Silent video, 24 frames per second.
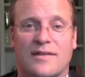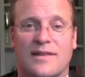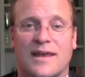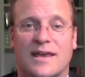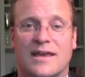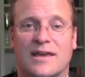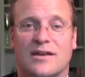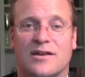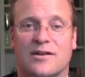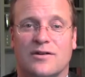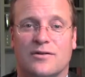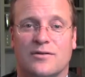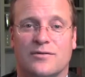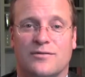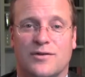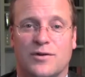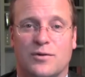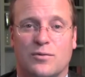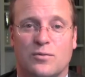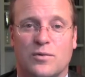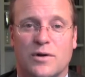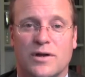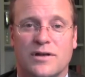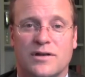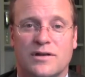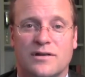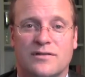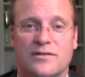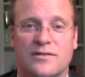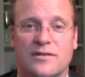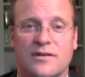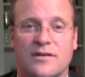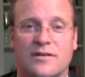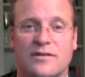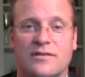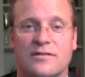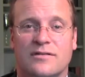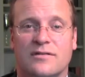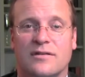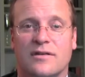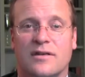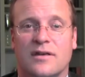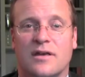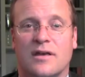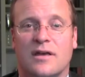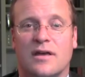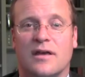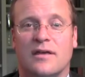They can interview witnesses,
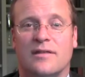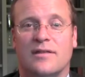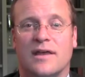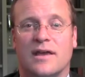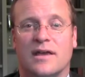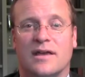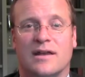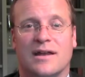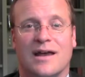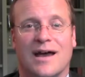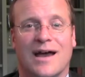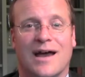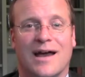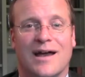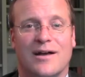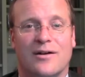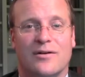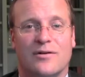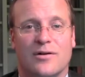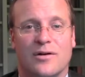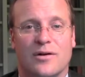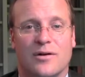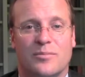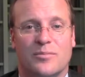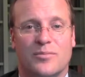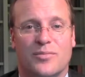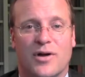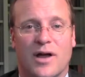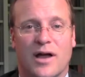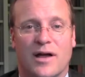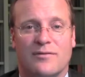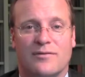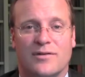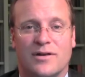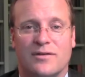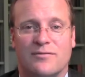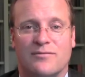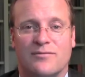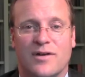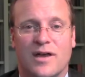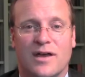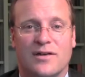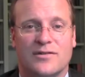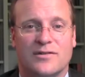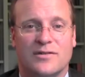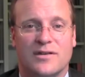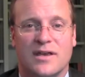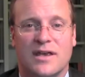they can hire a private
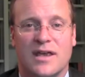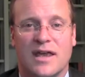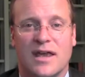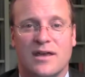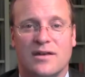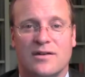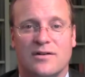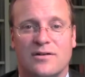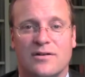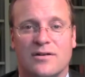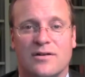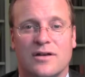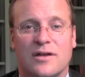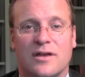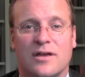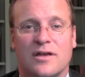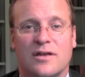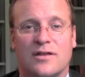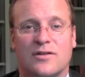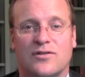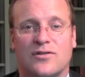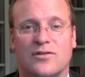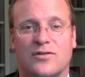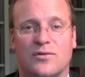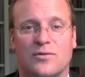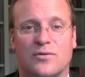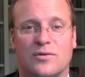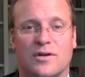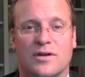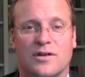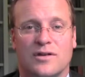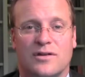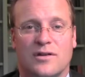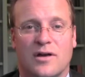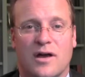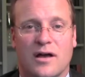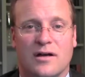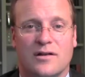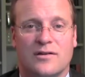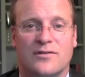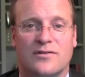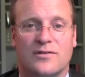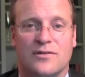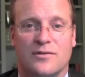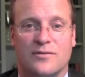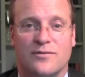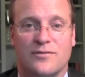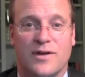investigator to conduct
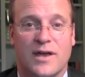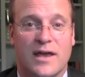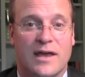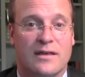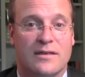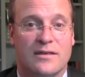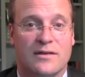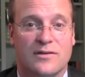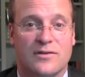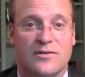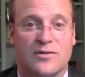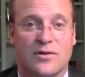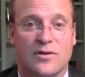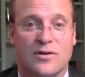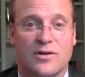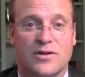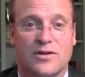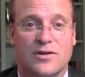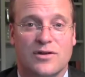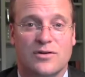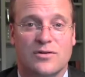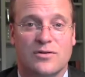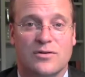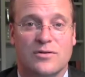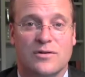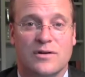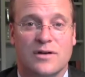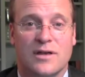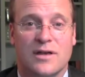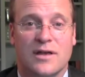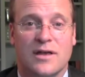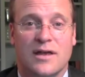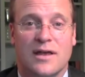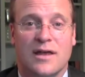surveillance on you.